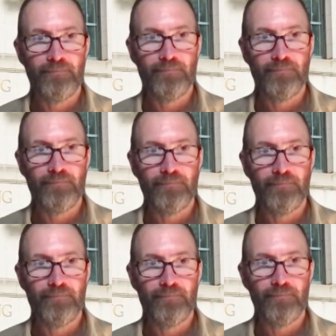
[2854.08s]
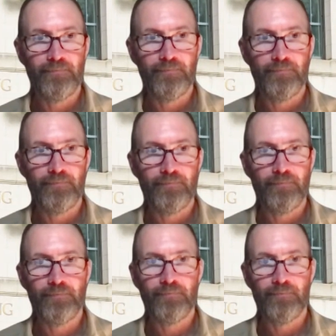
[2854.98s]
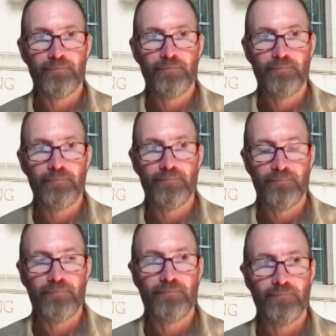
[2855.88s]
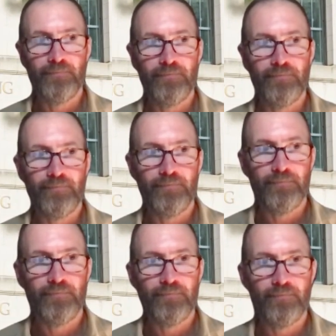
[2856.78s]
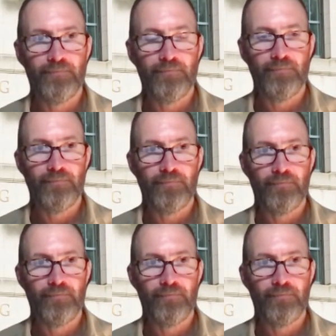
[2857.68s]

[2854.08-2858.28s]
This person isn't speaking.